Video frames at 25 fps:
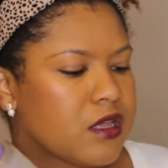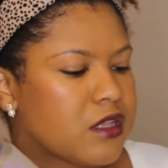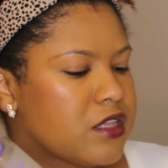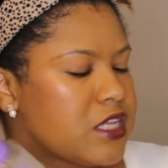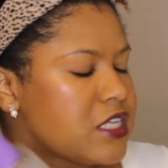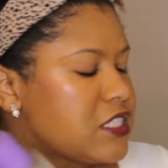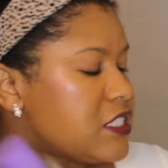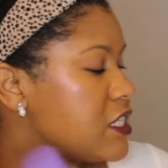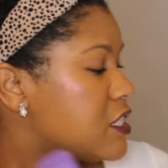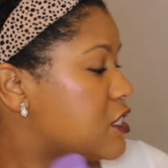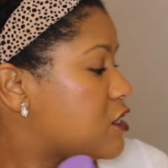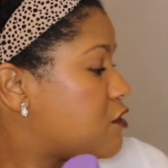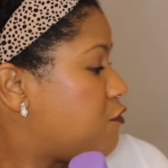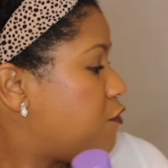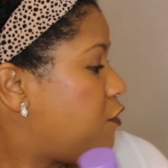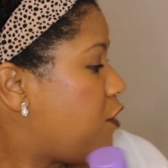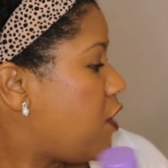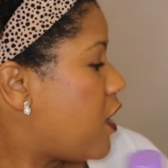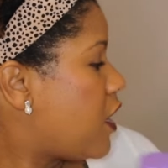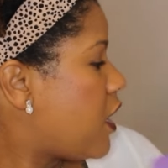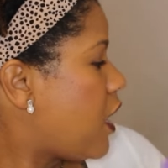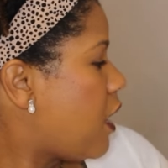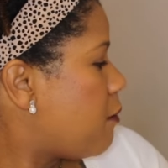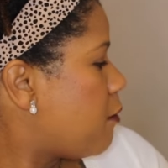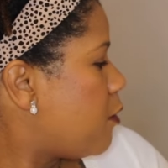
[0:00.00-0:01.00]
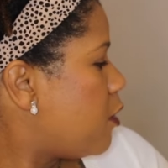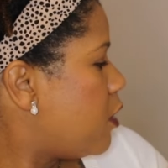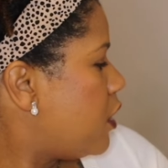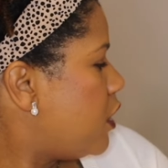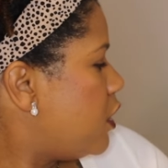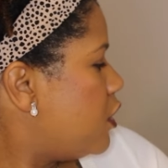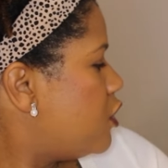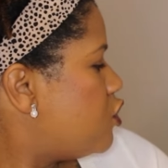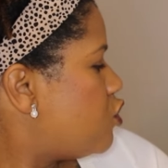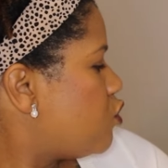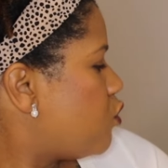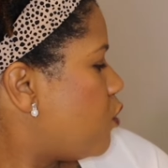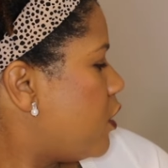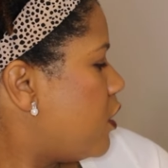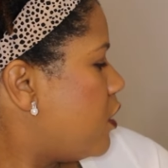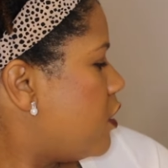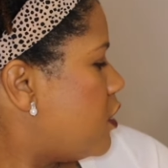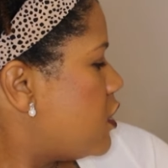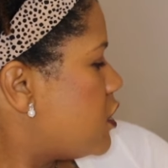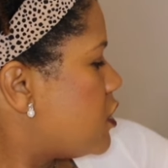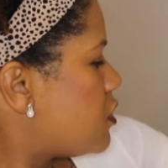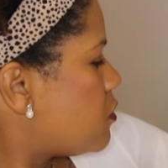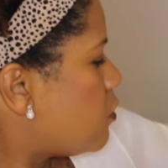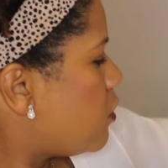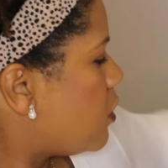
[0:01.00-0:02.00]
this is fun. I'm gonna enjoy
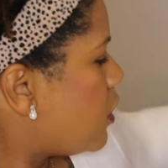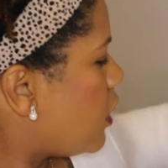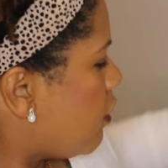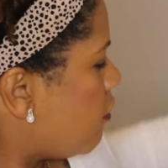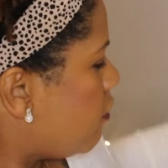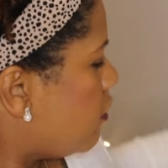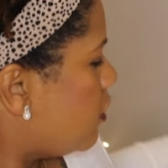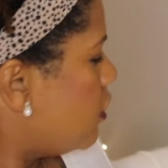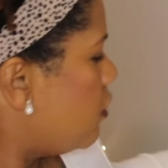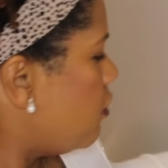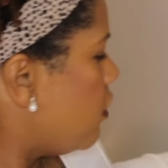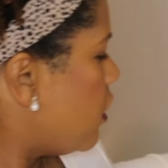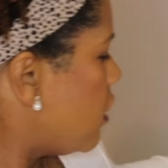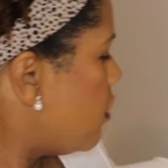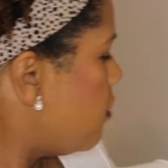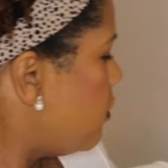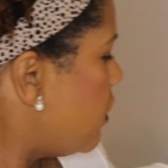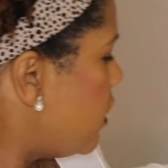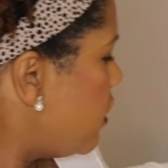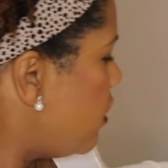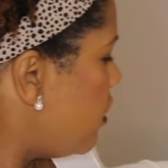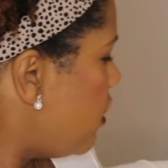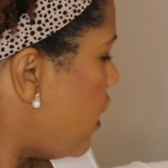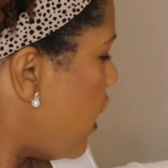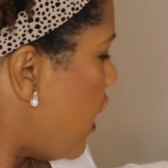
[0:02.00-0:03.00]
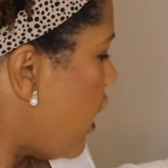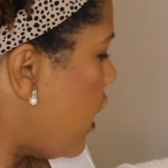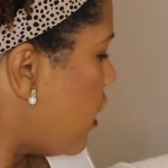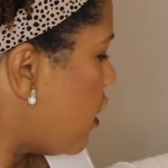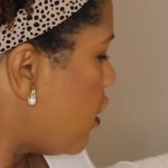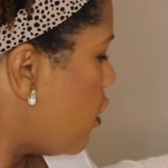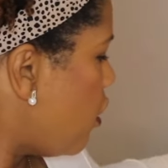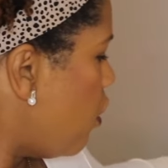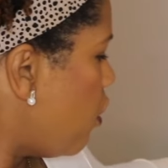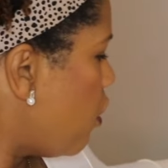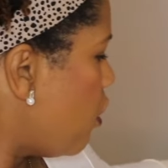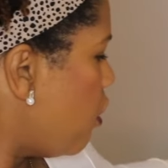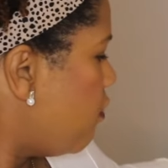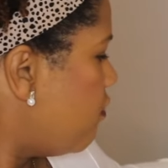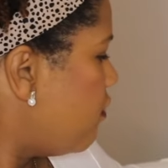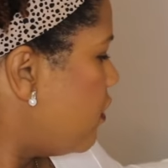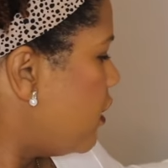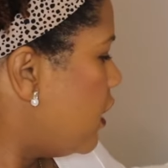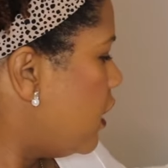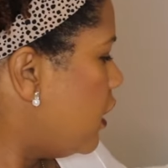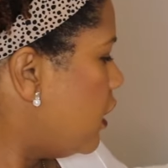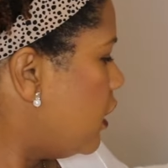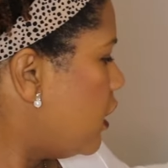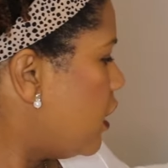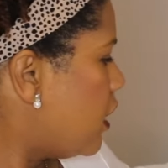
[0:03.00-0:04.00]
this one. I really recommend that cocoa
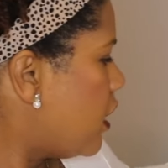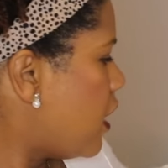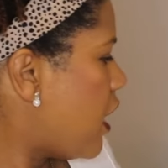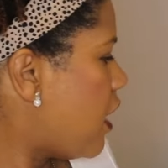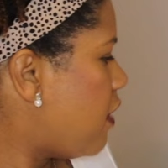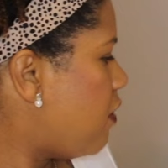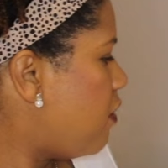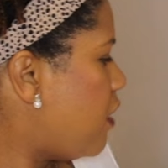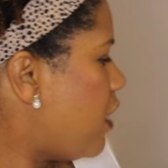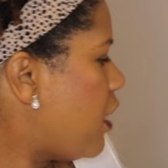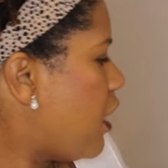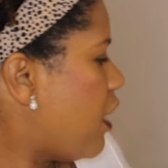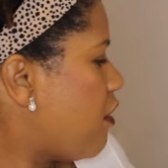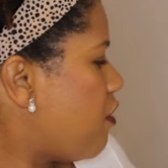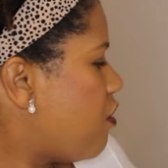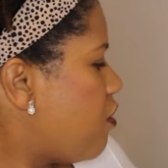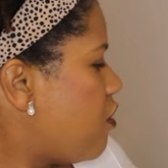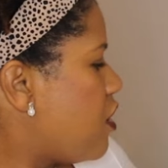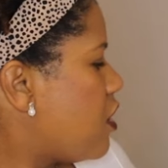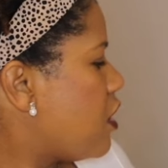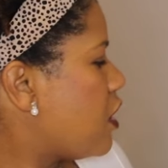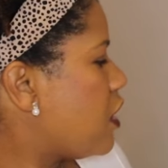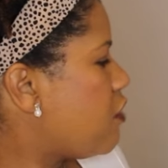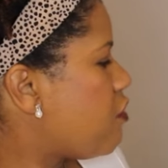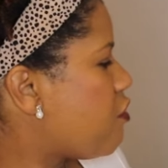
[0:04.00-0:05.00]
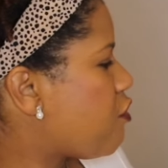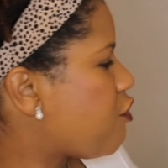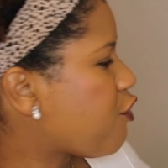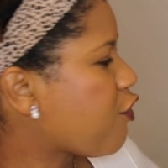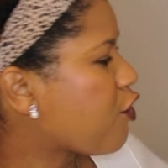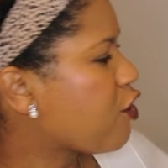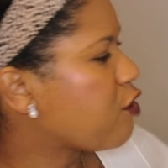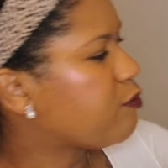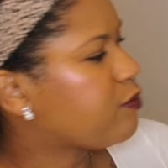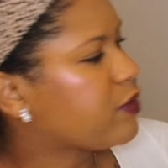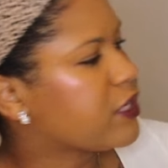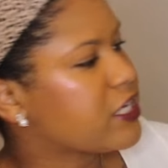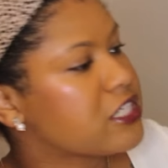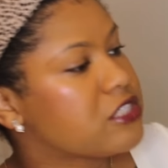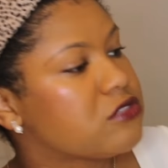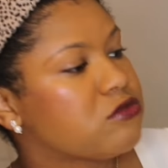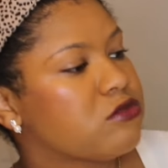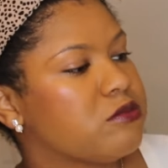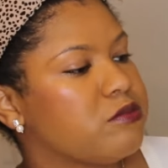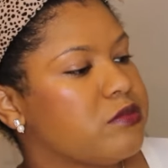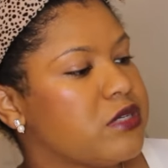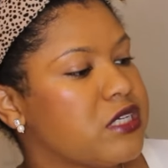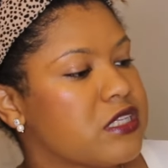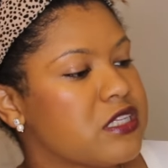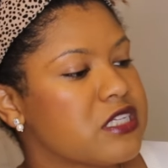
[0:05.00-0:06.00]
vanilla, and then I think in third place
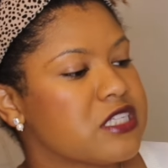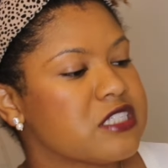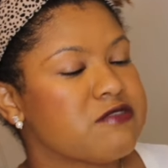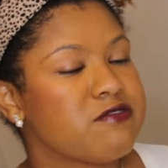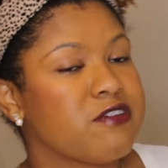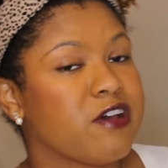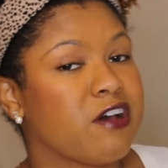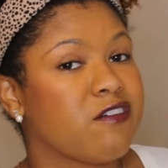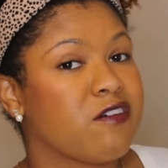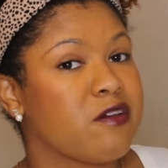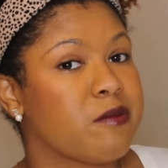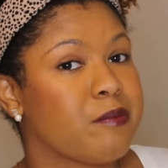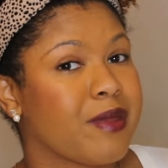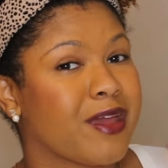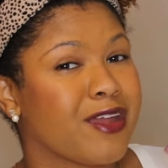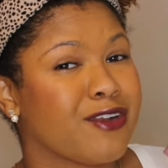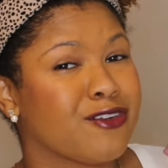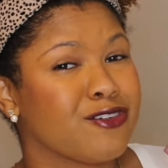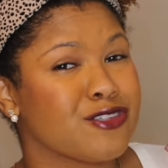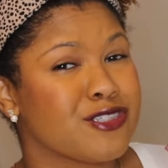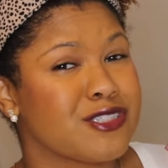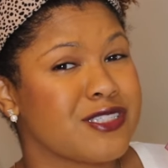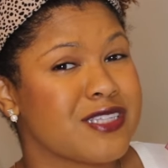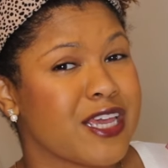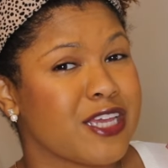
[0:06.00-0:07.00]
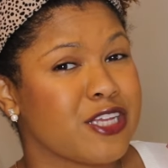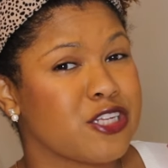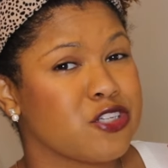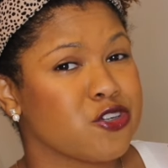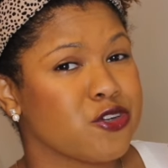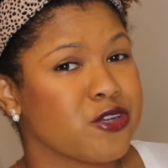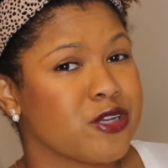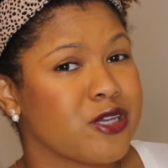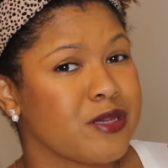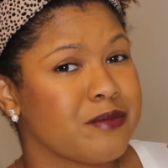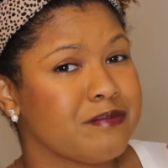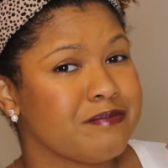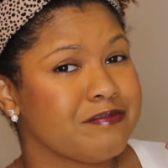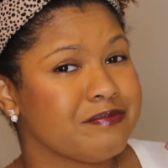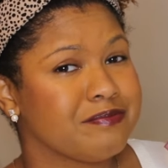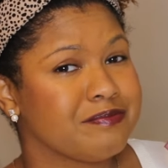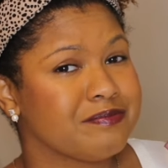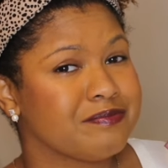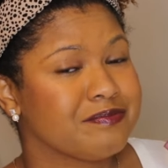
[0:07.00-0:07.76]
would be this Velvet Petals Daydream.